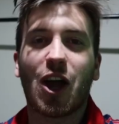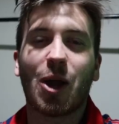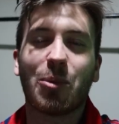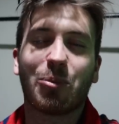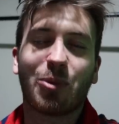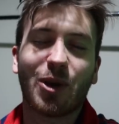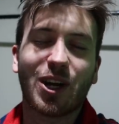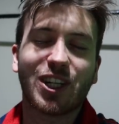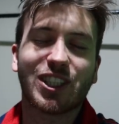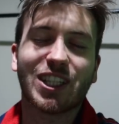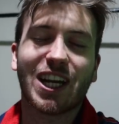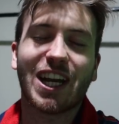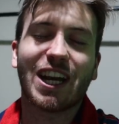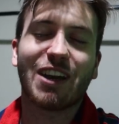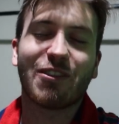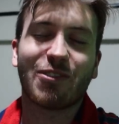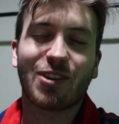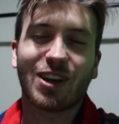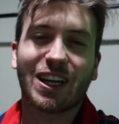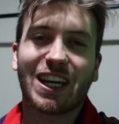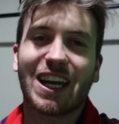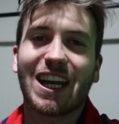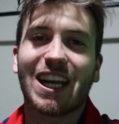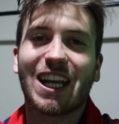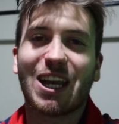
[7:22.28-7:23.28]
I appreciate
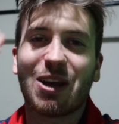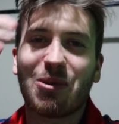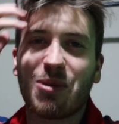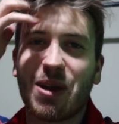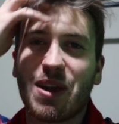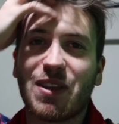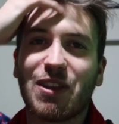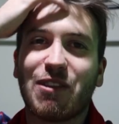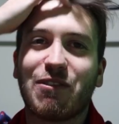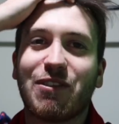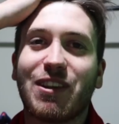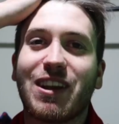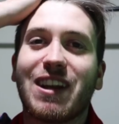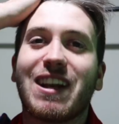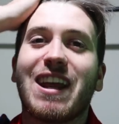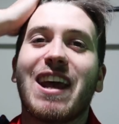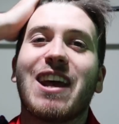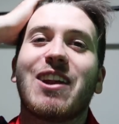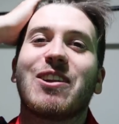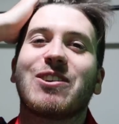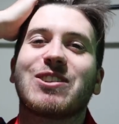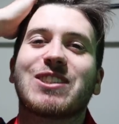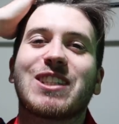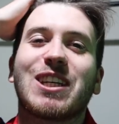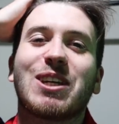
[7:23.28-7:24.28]
everyone getting around the vid,
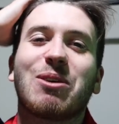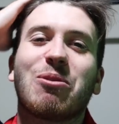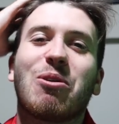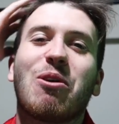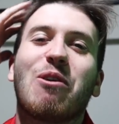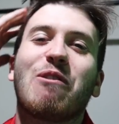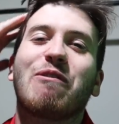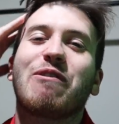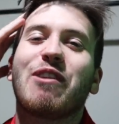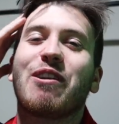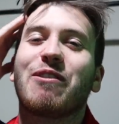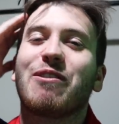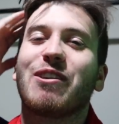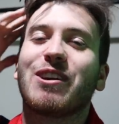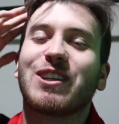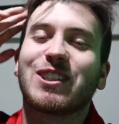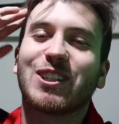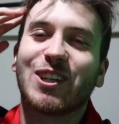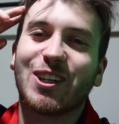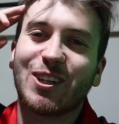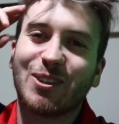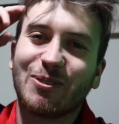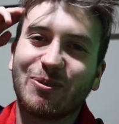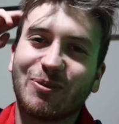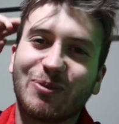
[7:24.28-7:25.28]
and I'll see you all very, very
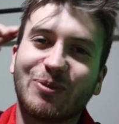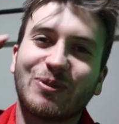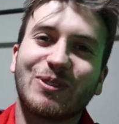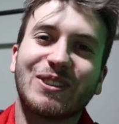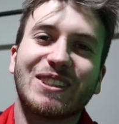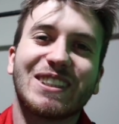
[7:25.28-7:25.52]
soon.